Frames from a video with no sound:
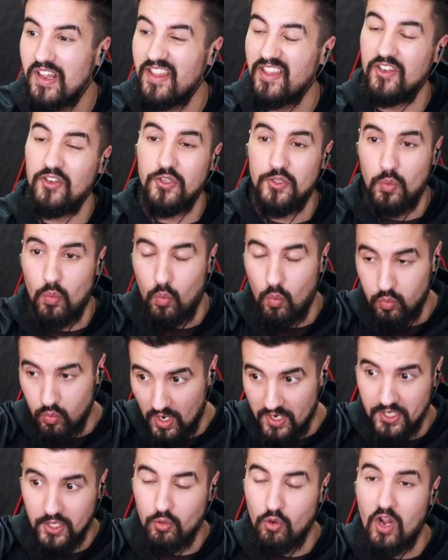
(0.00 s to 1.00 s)
and then you just
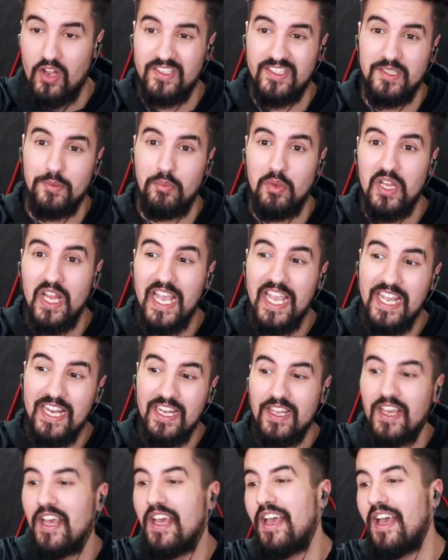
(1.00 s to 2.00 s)
run across the
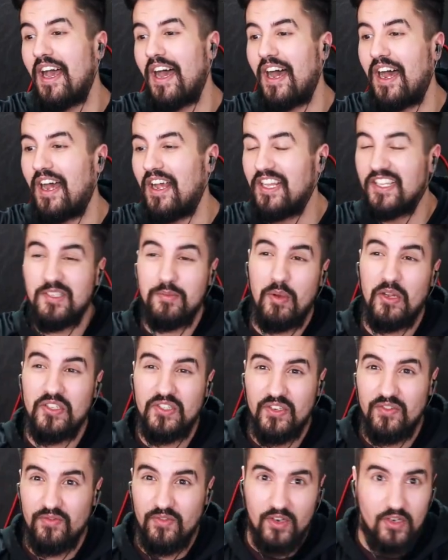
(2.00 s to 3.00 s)
plain. It's a
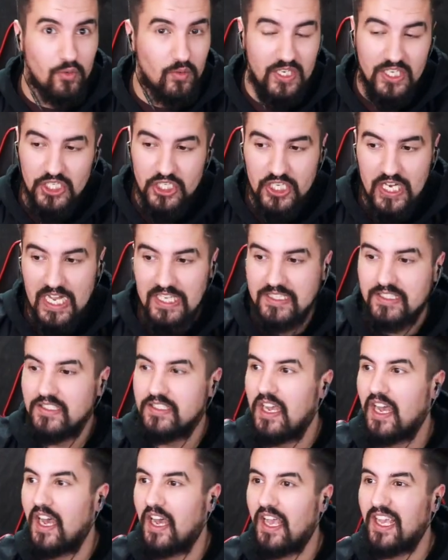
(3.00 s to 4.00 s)
bunch of green
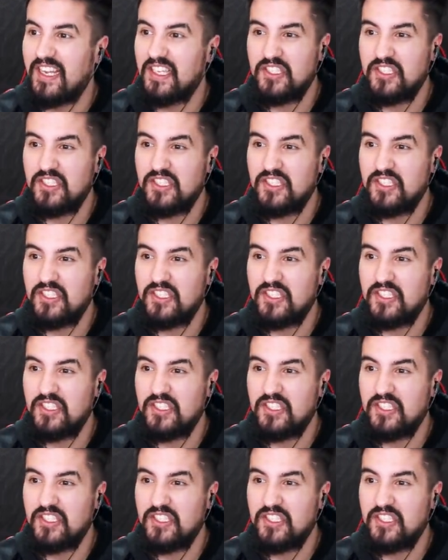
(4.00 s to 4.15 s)
chests and